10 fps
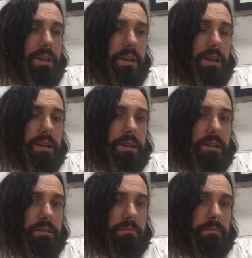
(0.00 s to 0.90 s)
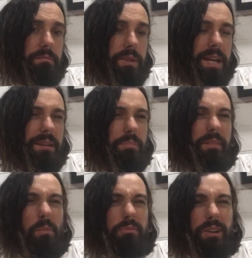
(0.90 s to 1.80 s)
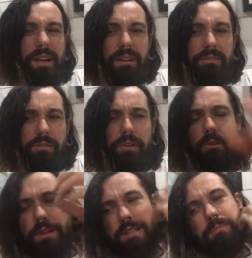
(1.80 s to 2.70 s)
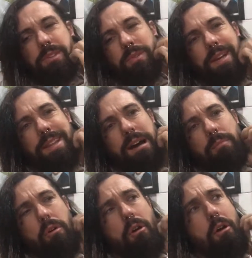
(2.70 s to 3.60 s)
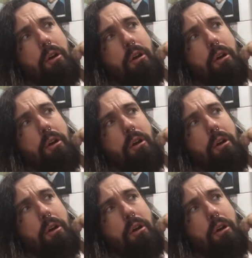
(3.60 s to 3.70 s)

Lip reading: I had a bit of a break for a few years in between that, but